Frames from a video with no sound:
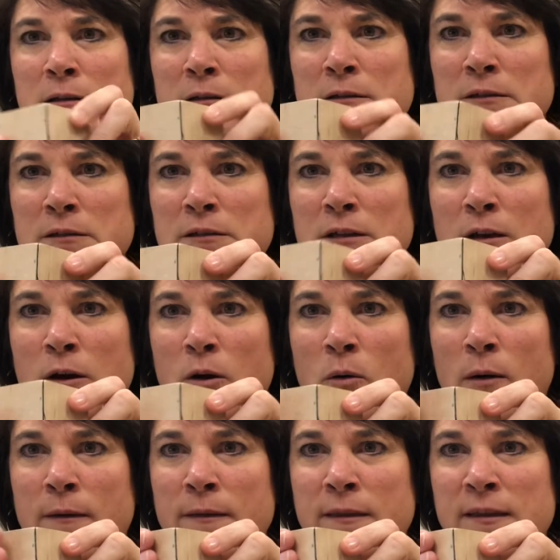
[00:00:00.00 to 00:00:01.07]
So
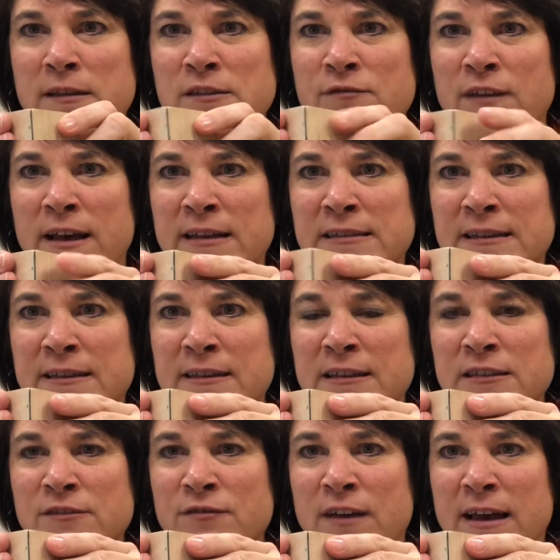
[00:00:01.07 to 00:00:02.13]
this face and this
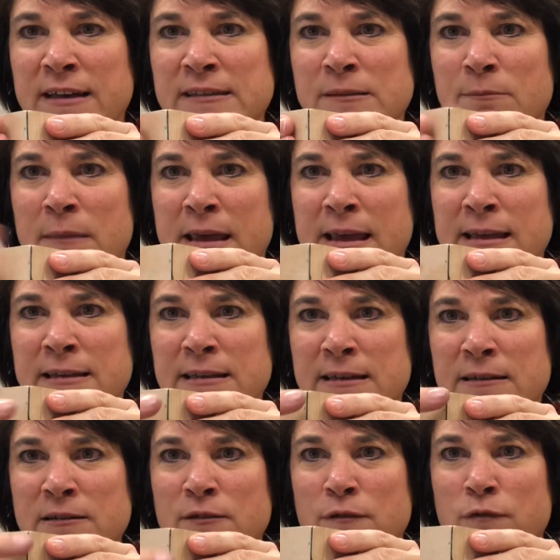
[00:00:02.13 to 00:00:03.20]
face meet
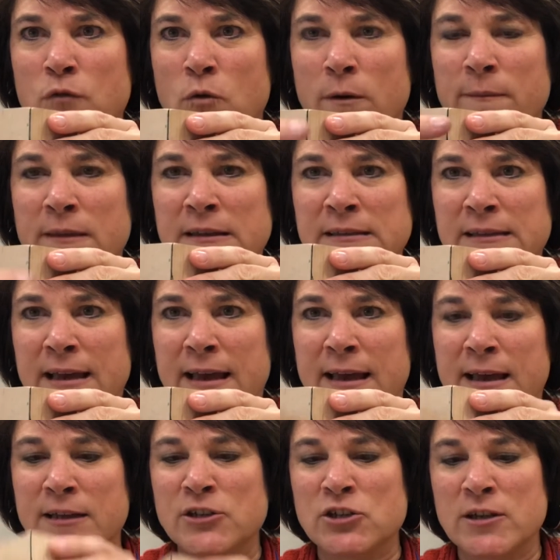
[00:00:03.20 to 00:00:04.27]
to form this
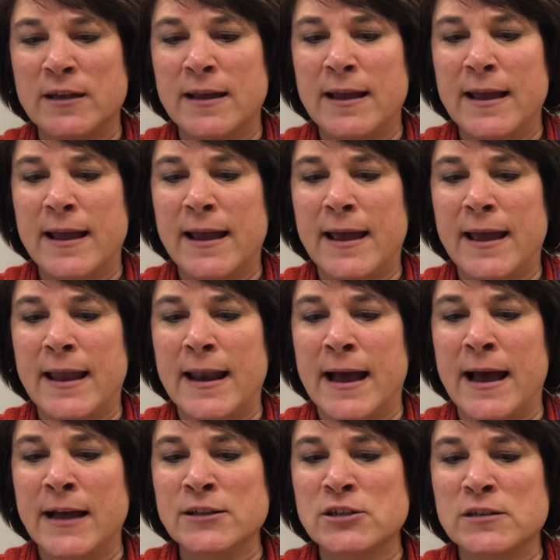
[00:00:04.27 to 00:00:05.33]
edge, and I
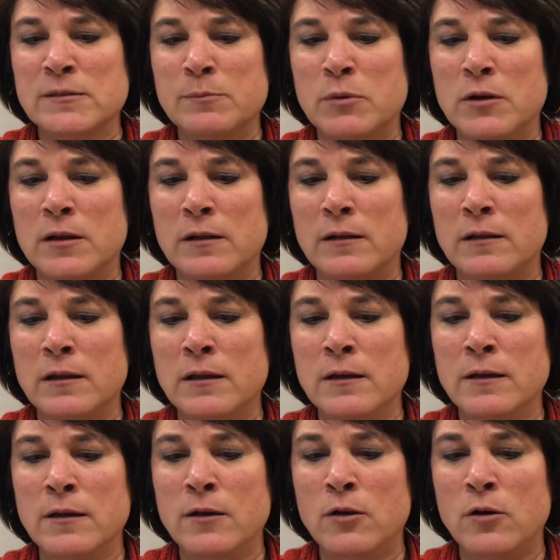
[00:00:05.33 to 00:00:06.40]
just put a
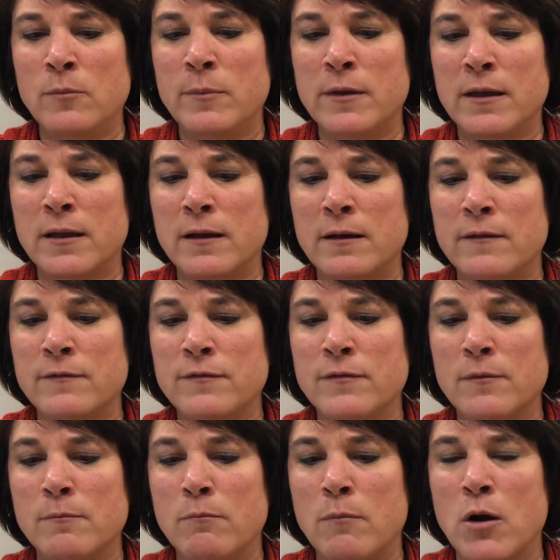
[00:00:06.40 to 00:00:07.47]
little bit of
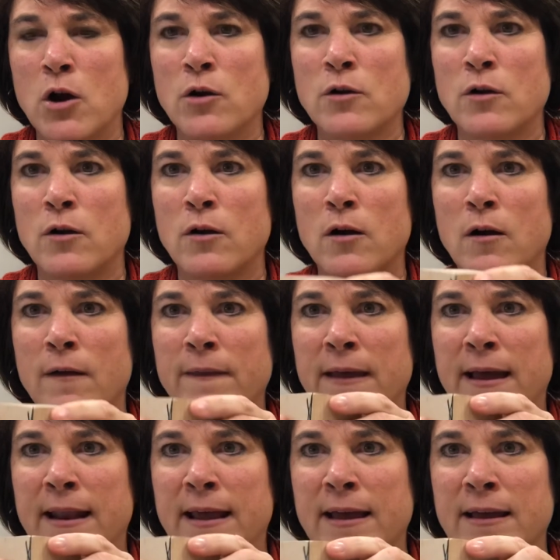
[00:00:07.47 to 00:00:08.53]
marker on that
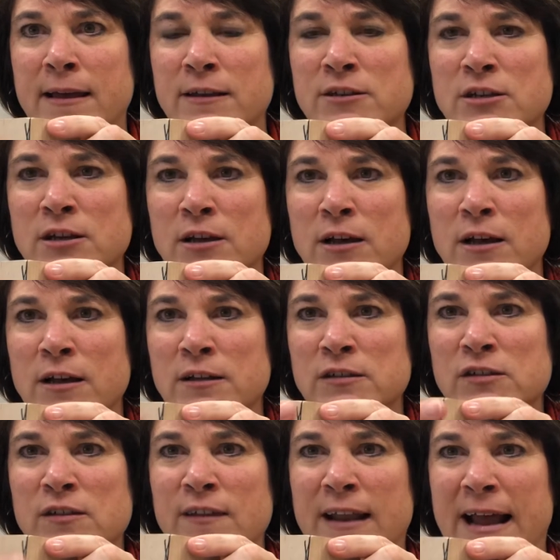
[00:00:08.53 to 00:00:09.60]
edge so
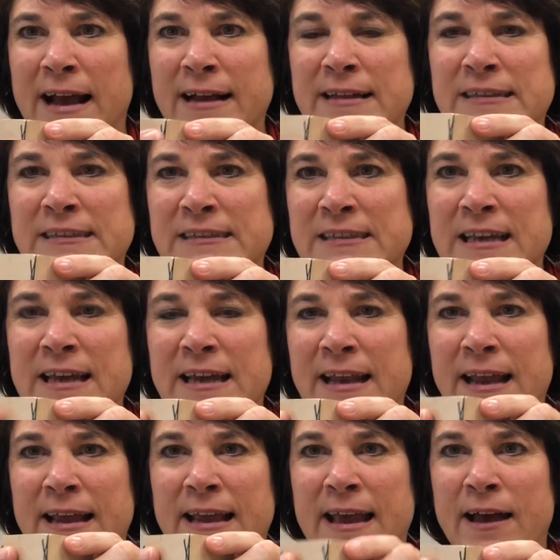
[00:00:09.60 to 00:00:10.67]
that I could see it and
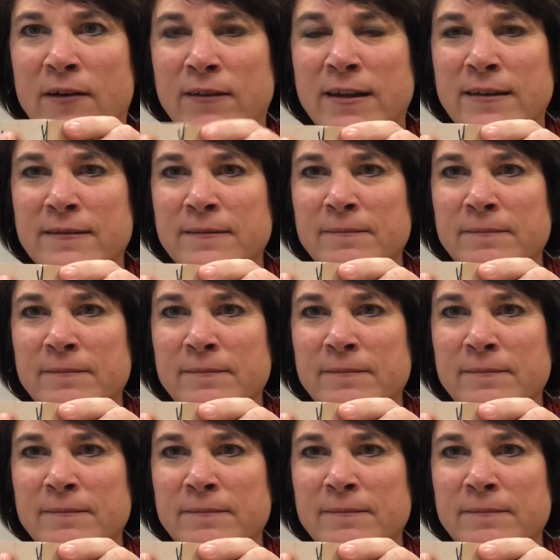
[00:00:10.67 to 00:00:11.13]
count it.